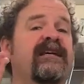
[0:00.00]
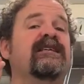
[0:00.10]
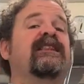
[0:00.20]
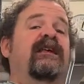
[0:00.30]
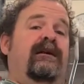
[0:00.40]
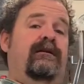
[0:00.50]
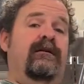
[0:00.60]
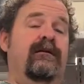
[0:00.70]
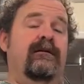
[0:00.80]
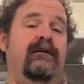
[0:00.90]
here's the thing
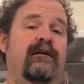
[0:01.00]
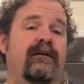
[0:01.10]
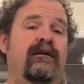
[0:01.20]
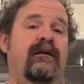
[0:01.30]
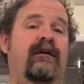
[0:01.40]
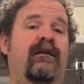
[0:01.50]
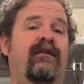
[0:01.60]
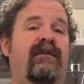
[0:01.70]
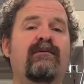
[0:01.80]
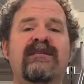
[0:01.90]

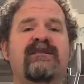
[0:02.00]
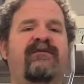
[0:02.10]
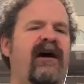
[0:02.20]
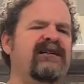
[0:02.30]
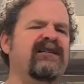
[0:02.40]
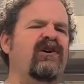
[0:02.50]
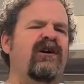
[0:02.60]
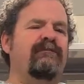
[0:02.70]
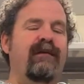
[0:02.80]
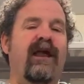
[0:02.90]
that was as fast as I
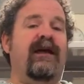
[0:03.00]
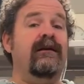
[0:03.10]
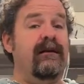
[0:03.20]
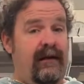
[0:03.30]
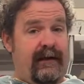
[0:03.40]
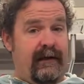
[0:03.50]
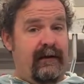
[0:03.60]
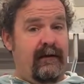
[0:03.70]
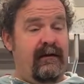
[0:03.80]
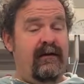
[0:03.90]
could play it cleanly.
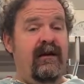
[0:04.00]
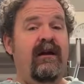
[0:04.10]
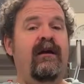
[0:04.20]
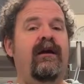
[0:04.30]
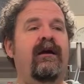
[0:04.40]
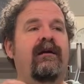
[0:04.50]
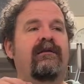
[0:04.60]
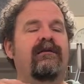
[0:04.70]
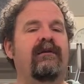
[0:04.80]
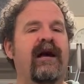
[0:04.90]

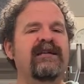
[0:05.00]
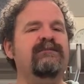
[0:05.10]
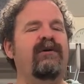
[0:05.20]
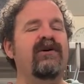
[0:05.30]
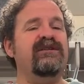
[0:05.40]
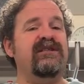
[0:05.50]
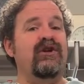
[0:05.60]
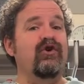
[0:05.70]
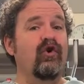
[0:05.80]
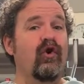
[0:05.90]
The last post you're
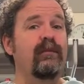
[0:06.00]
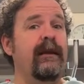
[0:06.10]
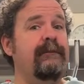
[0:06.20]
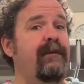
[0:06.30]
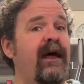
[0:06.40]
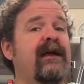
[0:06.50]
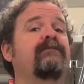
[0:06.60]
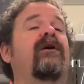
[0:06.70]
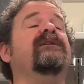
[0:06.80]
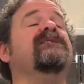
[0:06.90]
normally playing
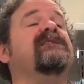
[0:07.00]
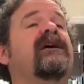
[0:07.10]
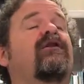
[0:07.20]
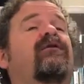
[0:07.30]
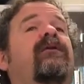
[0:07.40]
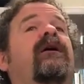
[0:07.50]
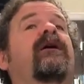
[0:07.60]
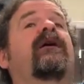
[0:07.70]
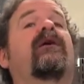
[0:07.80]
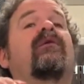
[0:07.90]
by yourself,
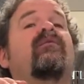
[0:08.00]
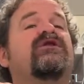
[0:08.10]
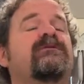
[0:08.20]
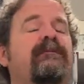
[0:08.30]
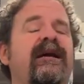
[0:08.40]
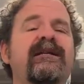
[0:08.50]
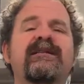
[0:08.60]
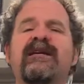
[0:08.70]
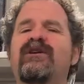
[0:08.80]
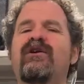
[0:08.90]
which means
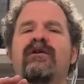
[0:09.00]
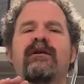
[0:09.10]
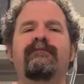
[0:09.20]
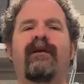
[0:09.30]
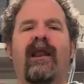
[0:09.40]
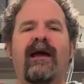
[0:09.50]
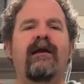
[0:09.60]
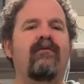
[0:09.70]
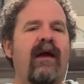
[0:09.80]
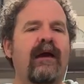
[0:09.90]
that you can play
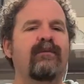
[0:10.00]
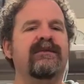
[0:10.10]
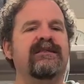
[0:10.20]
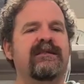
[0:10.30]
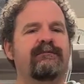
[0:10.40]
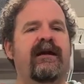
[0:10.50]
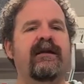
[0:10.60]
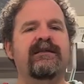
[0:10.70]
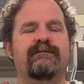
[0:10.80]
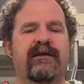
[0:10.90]
around with the
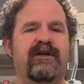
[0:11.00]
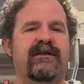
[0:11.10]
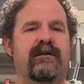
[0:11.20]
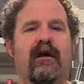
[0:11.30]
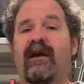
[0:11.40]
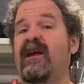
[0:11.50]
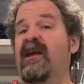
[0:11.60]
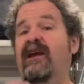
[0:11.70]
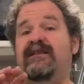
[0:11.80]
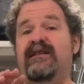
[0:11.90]
speed as much as you like.
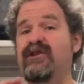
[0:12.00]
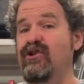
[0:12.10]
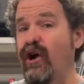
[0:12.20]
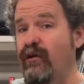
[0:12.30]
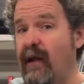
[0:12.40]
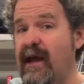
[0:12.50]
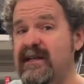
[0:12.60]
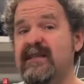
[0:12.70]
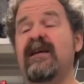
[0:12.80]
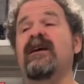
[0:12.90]
It's not a
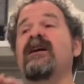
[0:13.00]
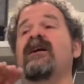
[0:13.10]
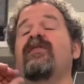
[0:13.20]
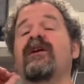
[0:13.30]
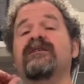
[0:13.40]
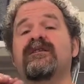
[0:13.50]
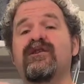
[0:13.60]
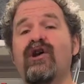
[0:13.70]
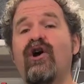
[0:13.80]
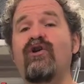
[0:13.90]
race, there's
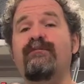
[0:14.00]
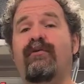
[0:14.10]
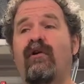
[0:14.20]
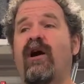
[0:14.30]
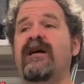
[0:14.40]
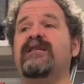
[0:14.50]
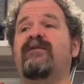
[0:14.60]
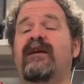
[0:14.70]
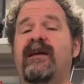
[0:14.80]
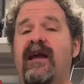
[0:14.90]
no prize
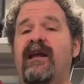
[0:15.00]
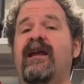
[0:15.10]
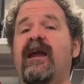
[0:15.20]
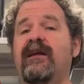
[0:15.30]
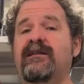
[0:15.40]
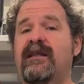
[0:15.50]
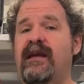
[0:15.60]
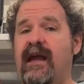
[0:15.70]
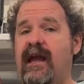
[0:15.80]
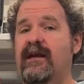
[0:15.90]
for getting to
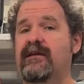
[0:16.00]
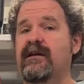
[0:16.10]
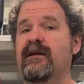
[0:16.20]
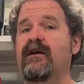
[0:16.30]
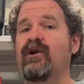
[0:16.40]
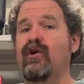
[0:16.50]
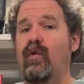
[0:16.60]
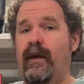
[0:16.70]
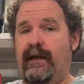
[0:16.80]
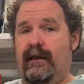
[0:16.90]
the end
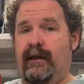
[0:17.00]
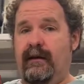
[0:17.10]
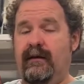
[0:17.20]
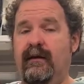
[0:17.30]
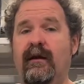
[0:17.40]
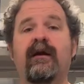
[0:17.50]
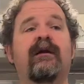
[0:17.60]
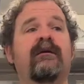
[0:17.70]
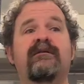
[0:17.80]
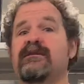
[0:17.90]
quickly.
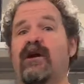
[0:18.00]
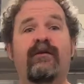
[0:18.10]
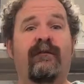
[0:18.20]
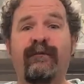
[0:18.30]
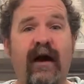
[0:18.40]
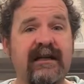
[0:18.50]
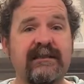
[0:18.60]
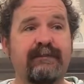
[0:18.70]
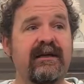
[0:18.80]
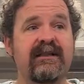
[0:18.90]
So the
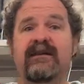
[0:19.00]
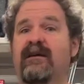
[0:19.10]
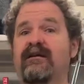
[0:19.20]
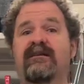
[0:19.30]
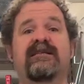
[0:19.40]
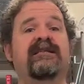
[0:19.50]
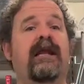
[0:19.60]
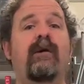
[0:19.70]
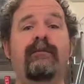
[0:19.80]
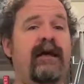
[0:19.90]
fast bits,
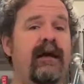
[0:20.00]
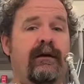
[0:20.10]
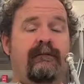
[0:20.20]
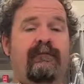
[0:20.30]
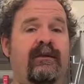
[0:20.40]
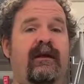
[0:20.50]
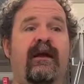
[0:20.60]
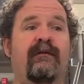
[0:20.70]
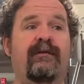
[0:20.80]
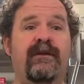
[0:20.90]
slow them down.
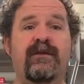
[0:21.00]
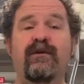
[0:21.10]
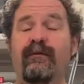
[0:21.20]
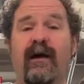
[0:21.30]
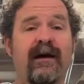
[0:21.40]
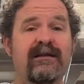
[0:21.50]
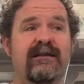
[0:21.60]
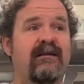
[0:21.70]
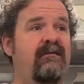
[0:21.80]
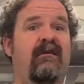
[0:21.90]
If they're too
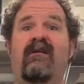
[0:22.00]
fast,